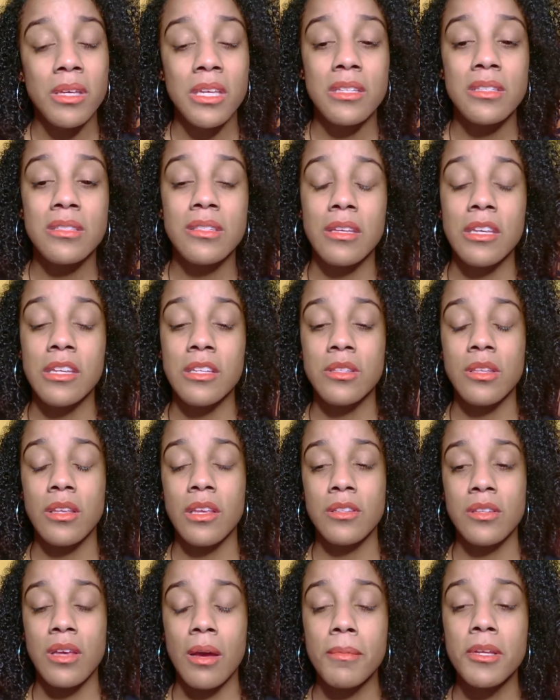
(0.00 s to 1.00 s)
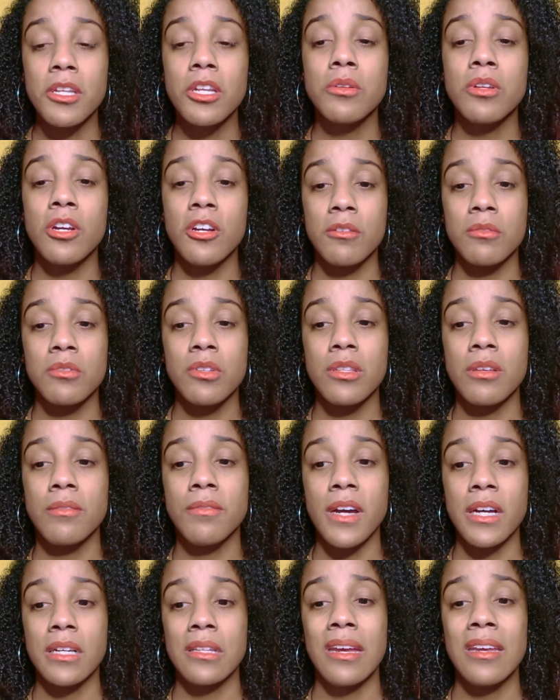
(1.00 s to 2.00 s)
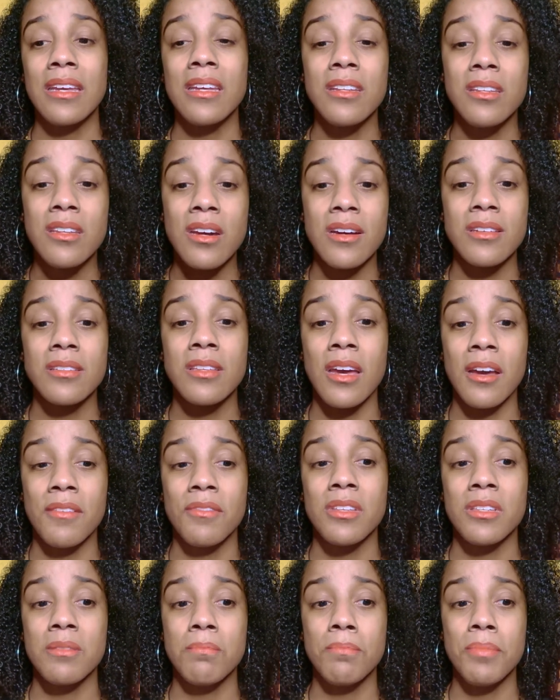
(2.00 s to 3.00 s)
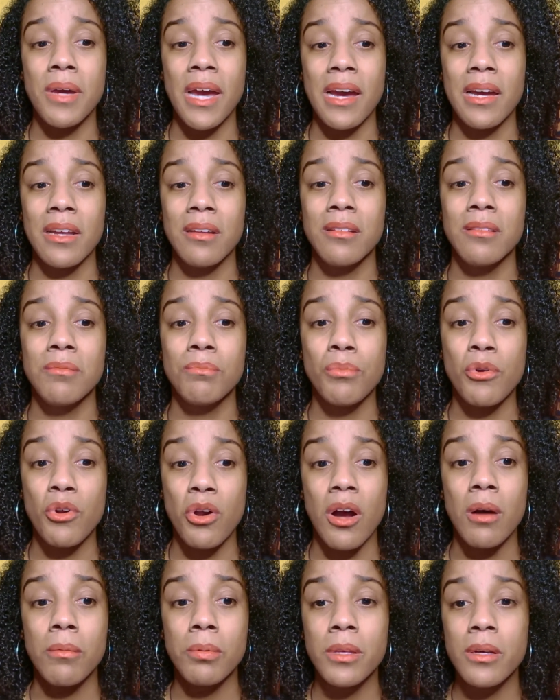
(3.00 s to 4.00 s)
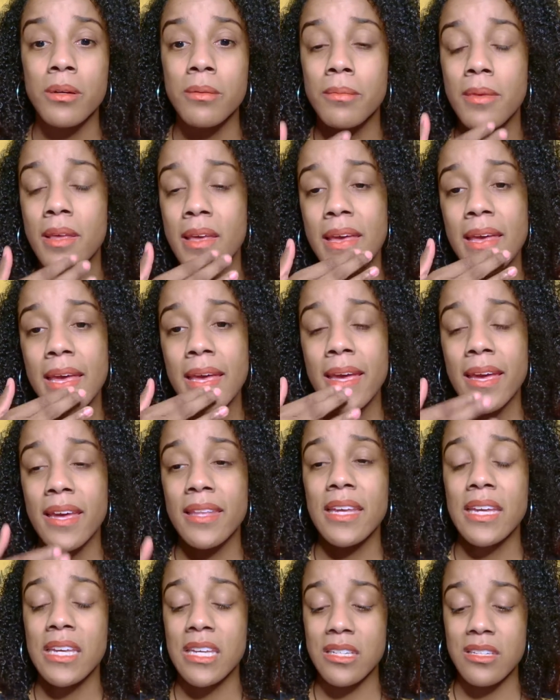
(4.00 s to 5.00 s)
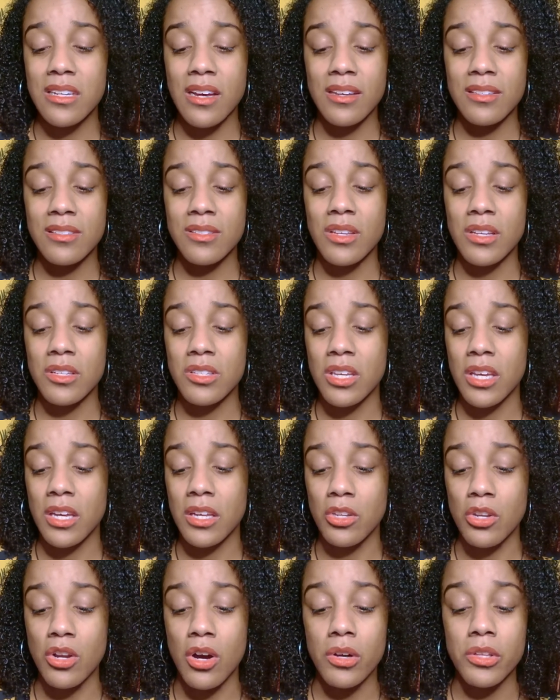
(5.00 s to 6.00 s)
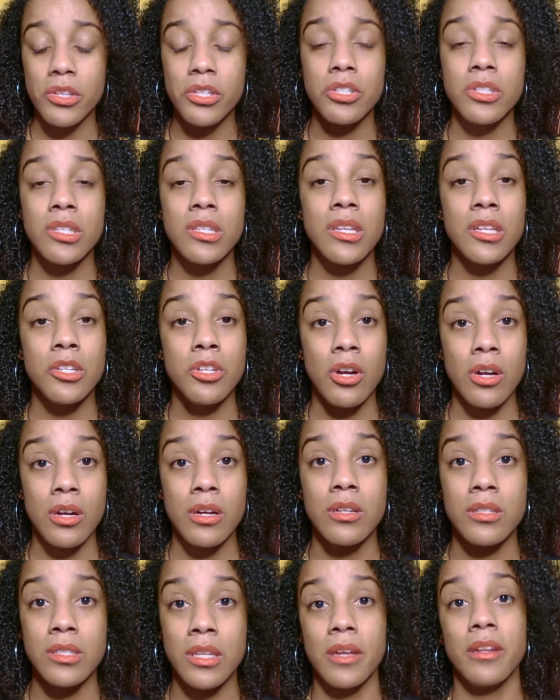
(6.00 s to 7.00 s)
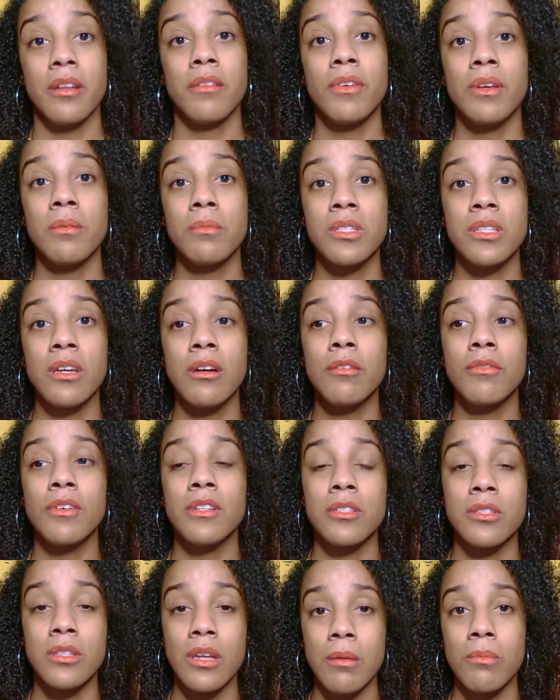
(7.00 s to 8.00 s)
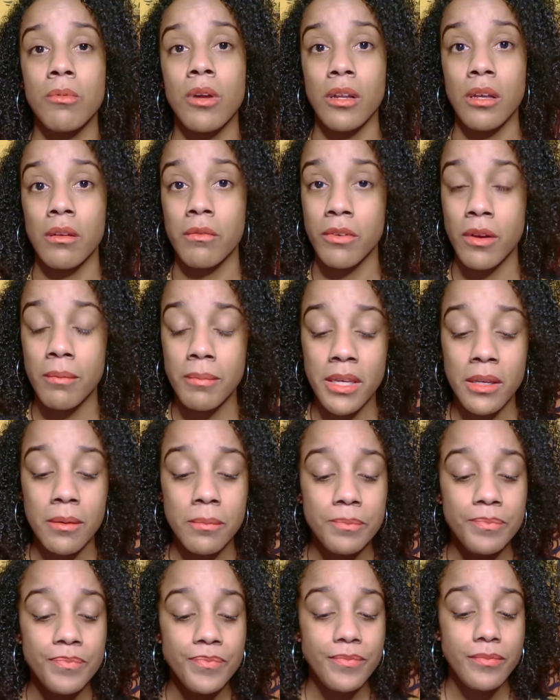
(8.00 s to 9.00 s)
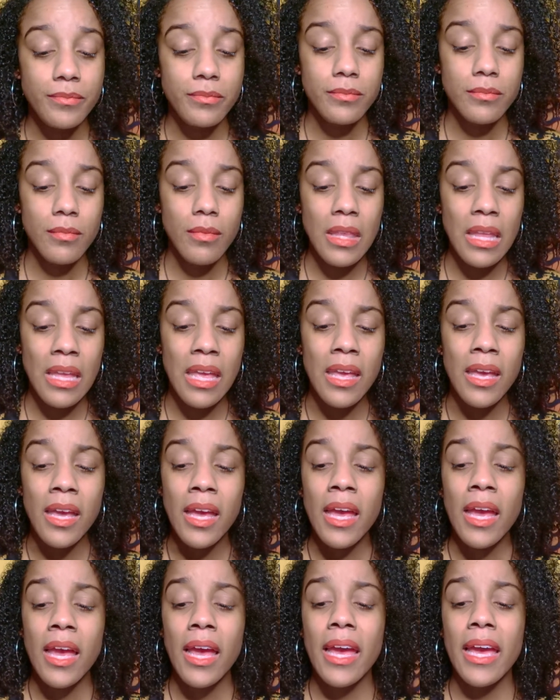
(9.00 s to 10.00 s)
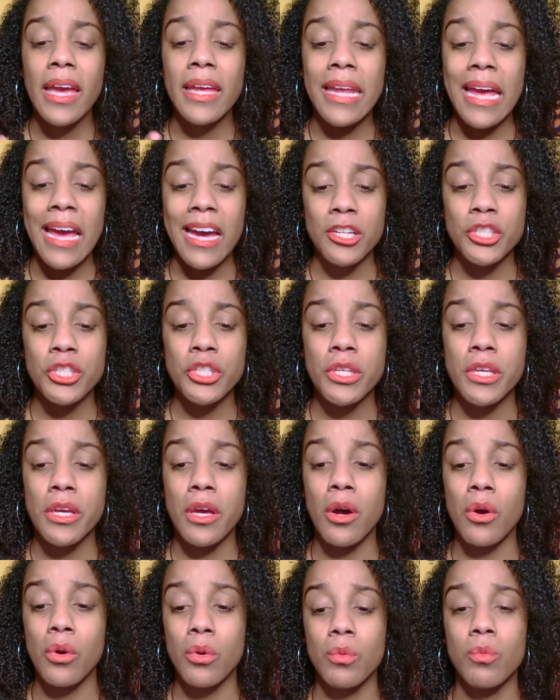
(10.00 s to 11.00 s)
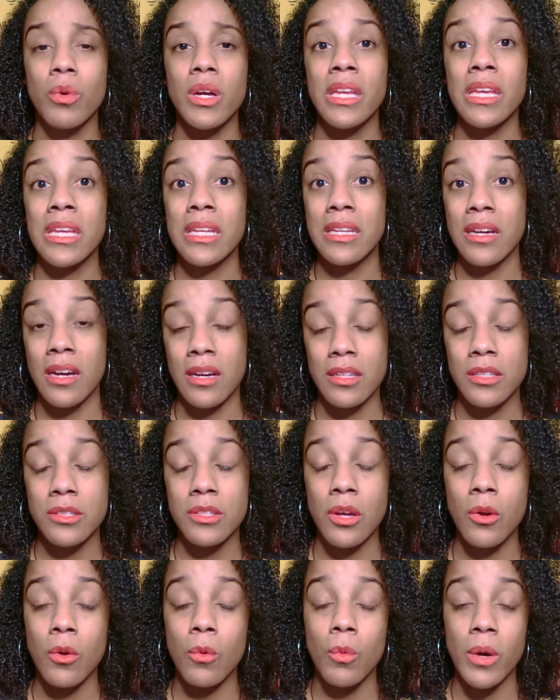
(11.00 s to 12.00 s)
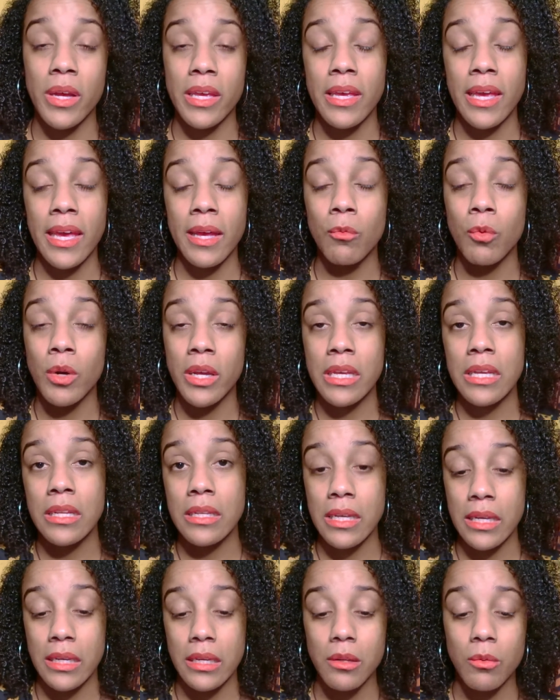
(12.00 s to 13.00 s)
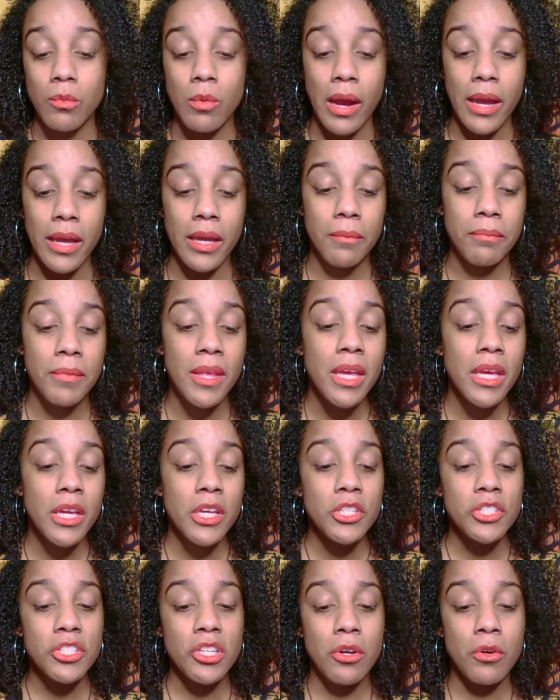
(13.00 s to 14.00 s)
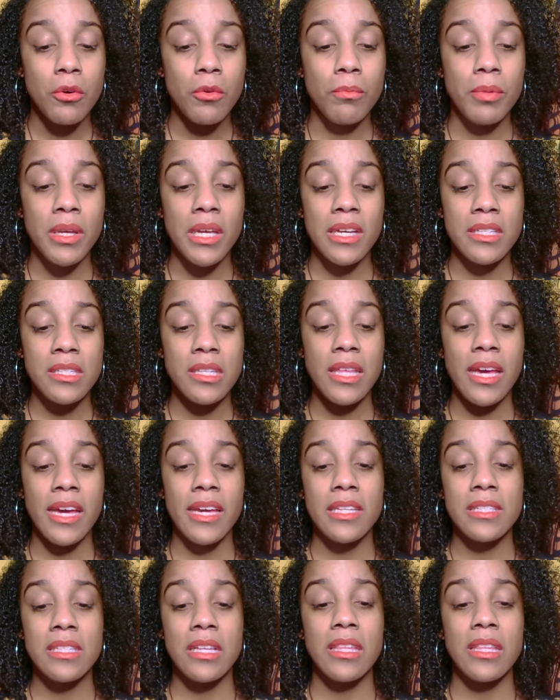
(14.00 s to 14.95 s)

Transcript: He's he's he's coming to terms with the fact that he does have this bad problem and that he does need to acknowledge the darker side of himself and stop running from it and actually own what he does or what and what he did, right? So because of that it's